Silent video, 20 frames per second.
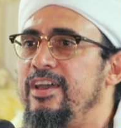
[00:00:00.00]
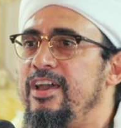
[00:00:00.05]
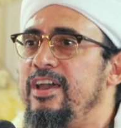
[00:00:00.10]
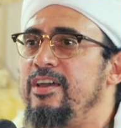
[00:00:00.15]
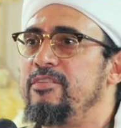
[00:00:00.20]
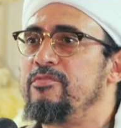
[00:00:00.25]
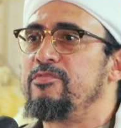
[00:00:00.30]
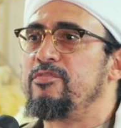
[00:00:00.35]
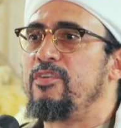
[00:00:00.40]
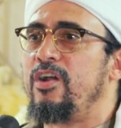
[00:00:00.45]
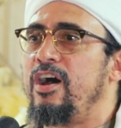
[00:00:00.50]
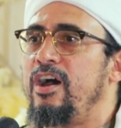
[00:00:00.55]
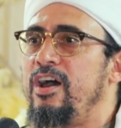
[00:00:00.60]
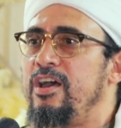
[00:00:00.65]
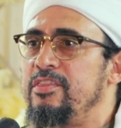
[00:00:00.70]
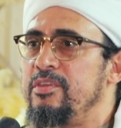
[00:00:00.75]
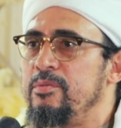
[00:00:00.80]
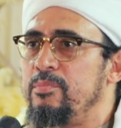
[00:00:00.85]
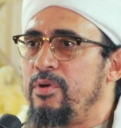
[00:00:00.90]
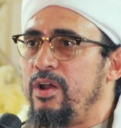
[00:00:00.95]
and
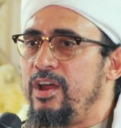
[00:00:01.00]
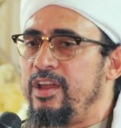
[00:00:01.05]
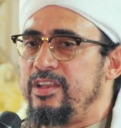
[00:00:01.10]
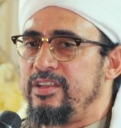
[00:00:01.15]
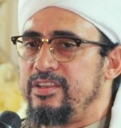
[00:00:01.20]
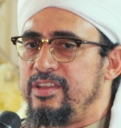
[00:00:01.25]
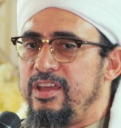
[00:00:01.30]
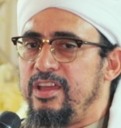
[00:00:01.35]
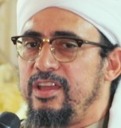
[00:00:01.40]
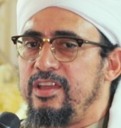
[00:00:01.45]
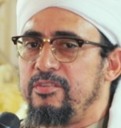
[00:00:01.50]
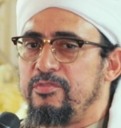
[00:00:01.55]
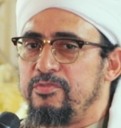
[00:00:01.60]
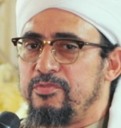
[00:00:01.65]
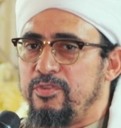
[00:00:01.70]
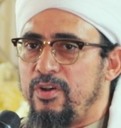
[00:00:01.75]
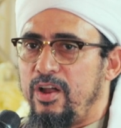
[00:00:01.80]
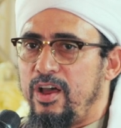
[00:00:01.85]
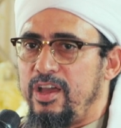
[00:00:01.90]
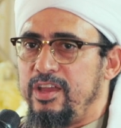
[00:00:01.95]
the bright day,
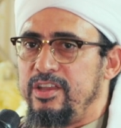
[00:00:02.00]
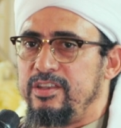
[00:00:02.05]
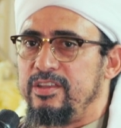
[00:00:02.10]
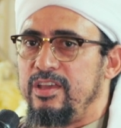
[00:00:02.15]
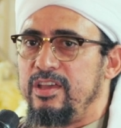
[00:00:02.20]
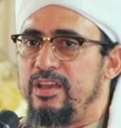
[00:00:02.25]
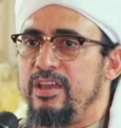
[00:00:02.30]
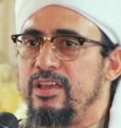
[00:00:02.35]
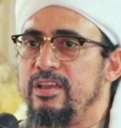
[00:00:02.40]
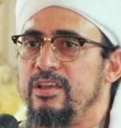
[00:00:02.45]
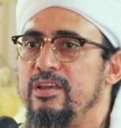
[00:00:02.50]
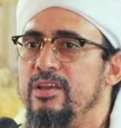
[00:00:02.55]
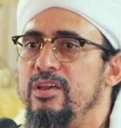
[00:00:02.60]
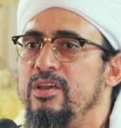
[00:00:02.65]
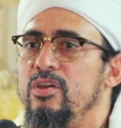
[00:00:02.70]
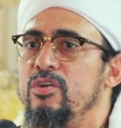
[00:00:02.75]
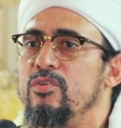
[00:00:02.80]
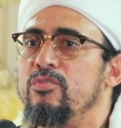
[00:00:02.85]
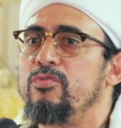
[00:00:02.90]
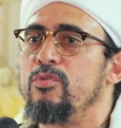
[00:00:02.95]
Friday.
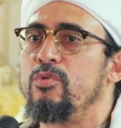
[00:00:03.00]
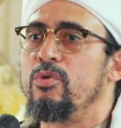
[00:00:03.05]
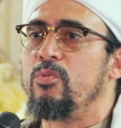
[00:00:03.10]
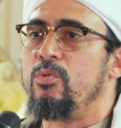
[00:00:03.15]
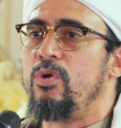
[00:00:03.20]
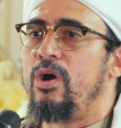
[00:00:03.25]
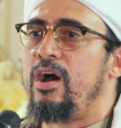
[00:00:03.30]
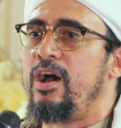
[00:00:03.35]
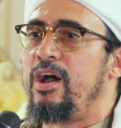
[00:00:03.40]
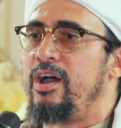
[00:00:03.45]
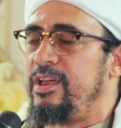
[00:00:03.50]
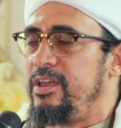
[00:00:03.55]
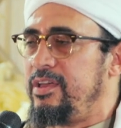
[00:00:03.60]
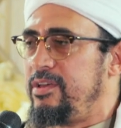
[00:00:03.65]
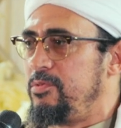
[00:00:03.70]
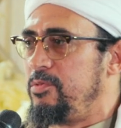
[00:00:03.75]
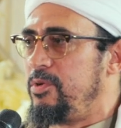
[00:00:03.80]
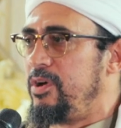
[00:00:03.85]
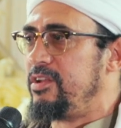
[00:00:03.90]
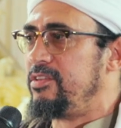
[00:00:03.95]
For why?
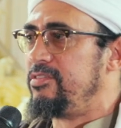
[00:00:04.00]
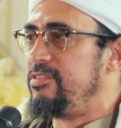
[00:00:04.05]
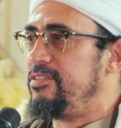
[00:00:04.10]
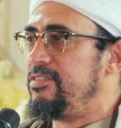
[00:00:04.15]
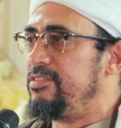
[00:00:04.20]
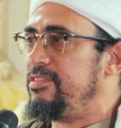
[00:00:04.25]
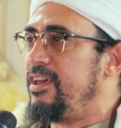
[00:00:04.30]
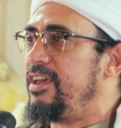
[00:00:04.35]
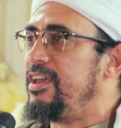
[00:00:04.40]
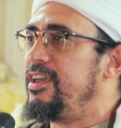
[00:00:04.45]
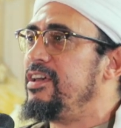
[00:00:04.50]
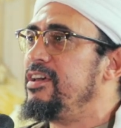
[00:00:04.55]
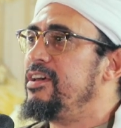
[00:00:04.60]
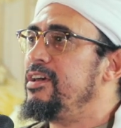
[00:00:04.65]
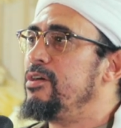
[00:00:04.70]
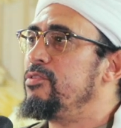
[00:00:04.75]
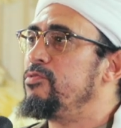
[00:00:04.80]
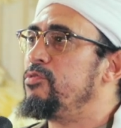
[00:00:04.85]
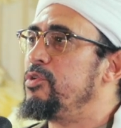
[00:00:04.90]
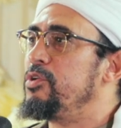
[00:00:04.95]
Why does he say?
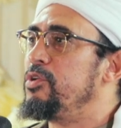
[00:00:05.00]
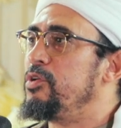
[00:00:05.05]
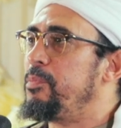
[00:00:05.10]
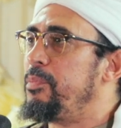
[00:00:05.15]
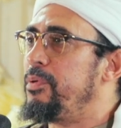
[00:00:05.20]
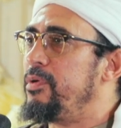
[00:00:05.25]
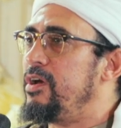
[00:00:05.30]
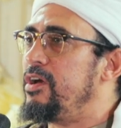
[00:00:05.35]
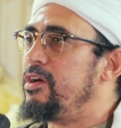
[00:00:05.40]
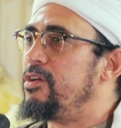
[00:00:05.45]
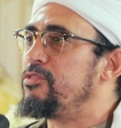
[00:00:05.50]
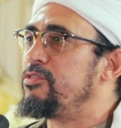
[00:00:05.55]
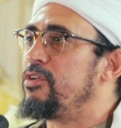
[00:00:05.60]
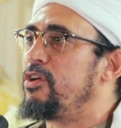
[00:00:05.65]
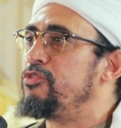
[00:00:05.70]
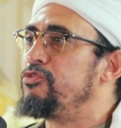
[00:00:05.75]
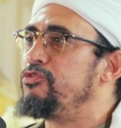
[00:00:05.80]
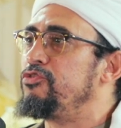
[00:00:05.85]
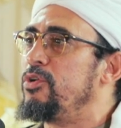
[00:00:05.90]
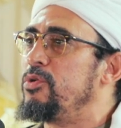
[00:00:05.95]
For your prayers
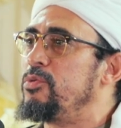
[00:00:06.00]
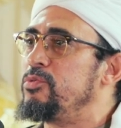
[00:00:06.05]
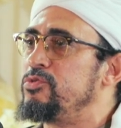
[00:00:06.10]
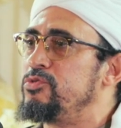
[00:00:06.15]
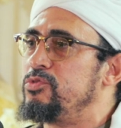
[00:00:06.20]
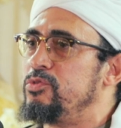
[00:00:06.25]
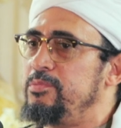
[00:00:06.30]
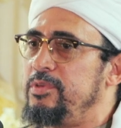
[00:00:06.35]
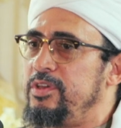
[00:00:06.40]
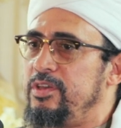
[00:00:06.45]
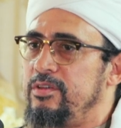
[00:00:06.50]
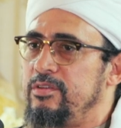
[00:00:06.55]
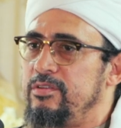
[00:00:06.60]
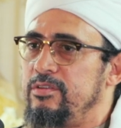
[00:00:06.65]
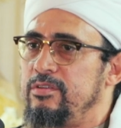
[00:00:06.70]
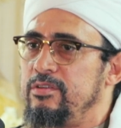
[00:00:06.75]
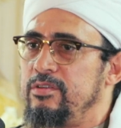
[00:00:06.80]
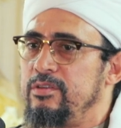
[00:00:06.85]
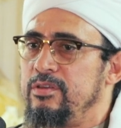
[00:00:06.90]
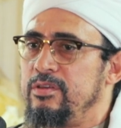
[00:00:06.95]
are shown to me.
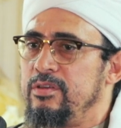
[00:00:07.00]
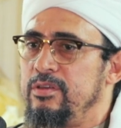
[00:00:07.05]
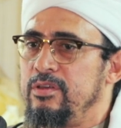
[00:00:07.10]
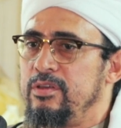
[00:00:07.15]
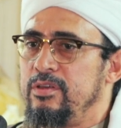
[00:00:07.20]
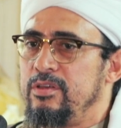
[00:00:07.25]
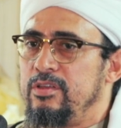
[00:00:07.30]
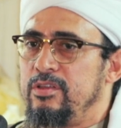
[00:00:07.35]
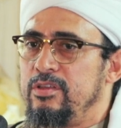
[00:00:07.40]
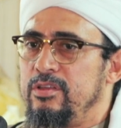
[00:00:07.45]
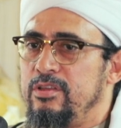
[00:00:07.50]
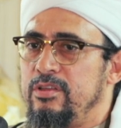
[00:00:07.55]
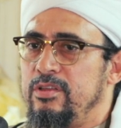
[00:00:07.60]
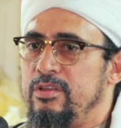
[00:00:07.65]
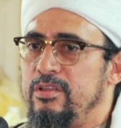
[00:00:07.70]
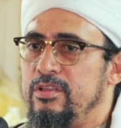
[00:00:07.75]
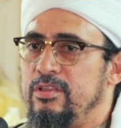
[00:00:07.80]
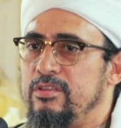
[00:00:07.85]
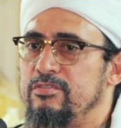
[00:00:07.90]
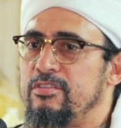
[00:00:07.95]

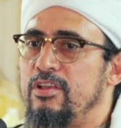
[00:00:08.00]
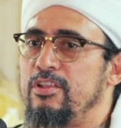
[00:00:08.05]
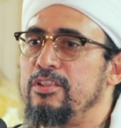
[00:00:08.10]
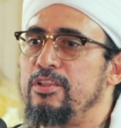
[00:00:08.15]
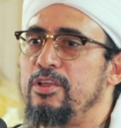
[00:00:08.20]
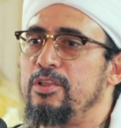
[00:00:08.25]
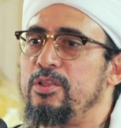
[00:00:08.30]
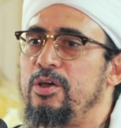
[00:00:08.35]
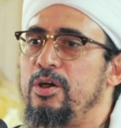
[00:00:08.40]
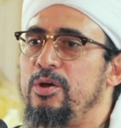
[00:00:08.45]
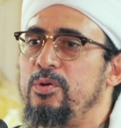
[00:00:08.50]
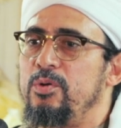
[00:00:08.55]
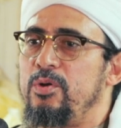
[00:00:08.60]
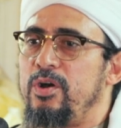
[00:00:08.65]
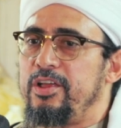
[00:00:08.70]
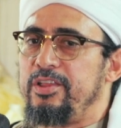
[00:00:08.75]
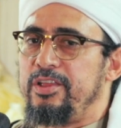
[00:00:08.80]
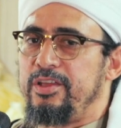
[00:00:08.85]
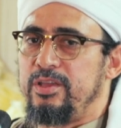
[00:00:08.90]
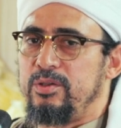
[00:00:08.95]
Sallallahu
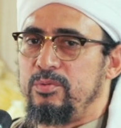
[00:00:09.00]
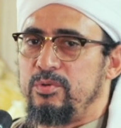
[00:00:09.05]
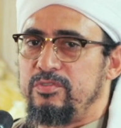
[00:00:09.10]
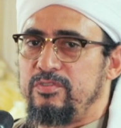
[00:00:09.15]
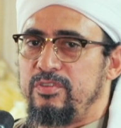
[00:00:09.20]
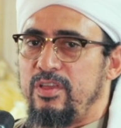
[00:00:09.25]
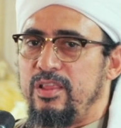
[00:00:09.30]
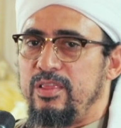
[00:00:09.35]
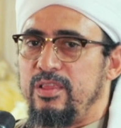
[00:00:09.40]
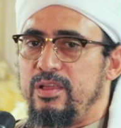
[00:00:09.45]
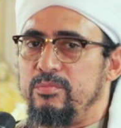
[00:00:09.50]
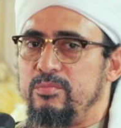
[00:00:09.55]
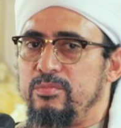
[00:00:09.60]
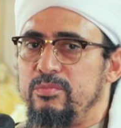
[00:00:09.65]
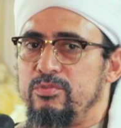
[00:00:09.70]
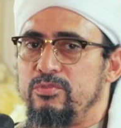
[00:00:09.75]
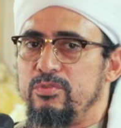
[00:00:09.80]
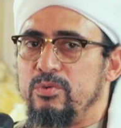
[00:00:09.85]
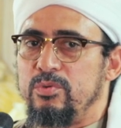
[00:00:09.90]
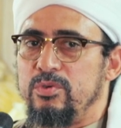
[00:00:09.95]
alayhi wa
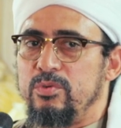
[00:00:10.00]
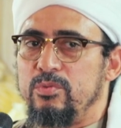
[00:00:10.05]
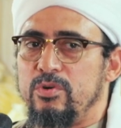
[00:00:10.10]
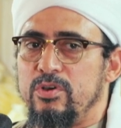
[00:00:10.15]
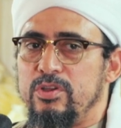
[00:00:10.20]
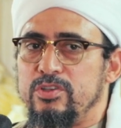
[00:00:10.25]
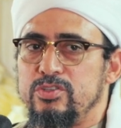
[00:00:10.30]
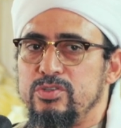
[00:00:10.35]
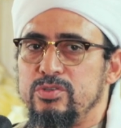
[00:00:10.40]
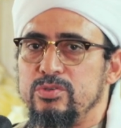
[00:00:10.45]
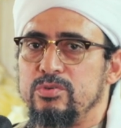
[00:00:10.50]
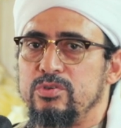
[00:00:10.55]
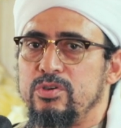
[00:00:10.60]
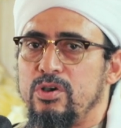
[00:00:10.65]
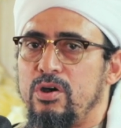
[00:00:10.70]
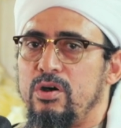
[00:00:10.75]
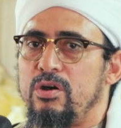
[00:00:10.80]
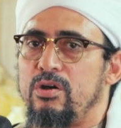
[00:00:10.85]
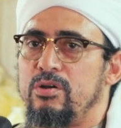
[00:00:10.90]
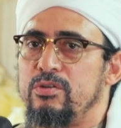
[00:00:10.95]
sallam. So we want to
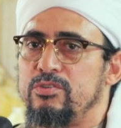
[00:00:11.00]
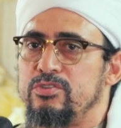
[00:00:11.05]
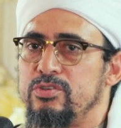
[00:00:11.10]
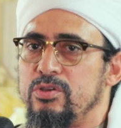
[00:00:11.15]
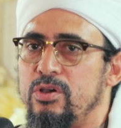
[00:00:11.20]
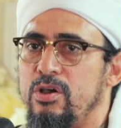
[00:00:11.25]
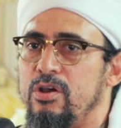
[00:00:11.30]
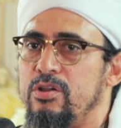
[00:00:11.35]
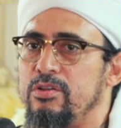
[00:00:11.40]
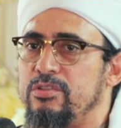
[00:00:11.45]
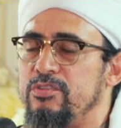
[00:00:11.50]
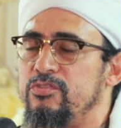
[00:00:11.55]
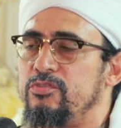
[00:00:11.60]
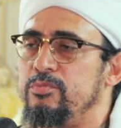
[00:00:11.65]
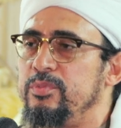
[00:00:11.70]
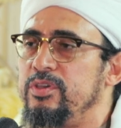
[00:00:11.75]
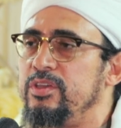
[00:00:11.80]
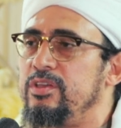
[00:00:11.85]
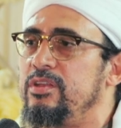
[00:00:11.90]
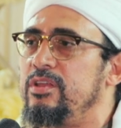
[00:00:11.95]
call to heart this
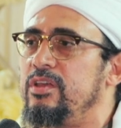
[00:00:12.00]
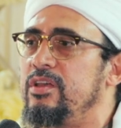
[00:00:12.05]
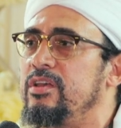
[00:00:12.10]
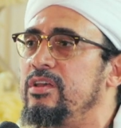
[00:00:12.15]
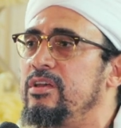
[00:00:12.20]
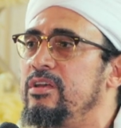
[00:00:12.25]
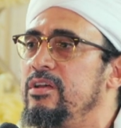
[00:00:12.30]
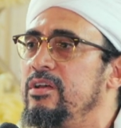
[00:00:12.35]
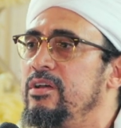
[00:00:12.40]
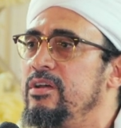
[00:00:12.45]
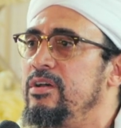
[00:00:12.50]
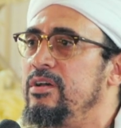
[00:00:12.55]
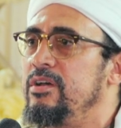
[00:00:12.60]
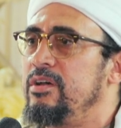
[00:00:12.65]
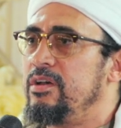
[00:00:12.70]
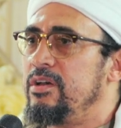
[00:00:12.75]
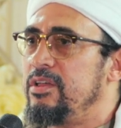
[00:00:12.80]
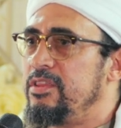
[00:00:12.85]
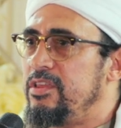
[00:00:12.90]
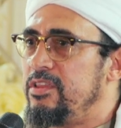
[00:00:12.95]
meaning
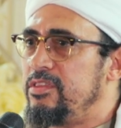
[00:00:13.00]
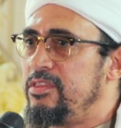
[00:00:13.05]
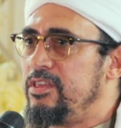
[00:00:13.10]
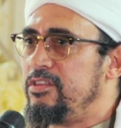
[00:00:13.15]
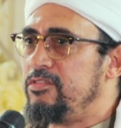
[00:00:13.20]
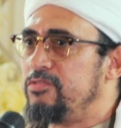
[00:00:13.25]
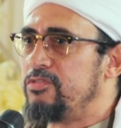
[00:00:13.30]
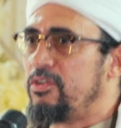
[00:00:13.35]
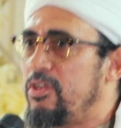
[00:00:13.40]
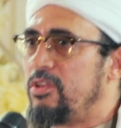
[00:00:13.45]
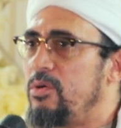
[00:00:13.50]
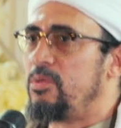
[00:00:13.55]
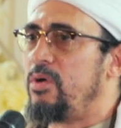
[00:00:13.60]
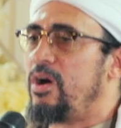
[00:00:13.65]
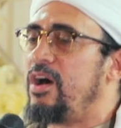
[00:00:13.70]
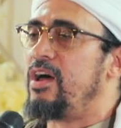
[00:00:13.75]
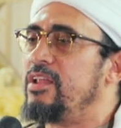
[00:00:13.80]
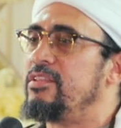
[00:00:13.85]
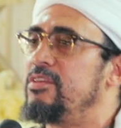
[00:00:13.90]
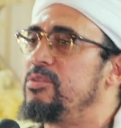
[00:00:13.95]
that these
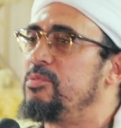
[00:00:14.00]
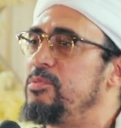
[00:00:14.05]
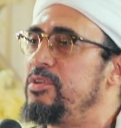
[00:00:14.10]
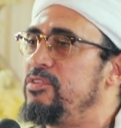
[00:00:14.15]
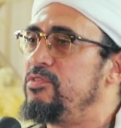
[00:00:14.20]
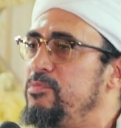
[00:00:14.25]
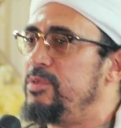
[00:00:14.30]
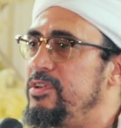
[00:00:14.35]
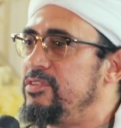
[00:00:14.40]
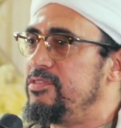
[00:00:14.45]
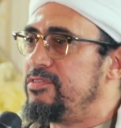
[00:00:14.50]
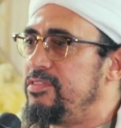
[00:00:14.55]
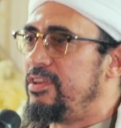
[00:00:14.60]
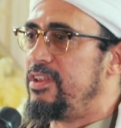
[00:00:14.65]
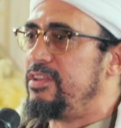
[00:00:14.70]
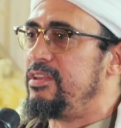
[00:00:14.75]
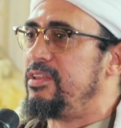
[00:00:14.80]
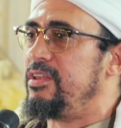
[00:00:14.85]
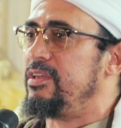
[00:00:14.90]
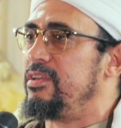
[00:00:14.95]
salawat that we've been
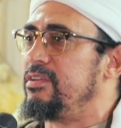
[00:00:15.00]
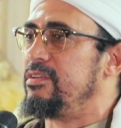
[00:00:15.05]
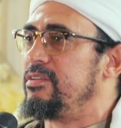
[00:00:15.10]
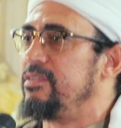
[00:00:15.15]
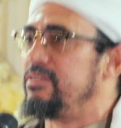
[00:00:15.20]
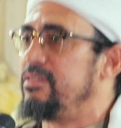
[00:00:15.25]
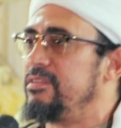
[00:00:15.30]
sending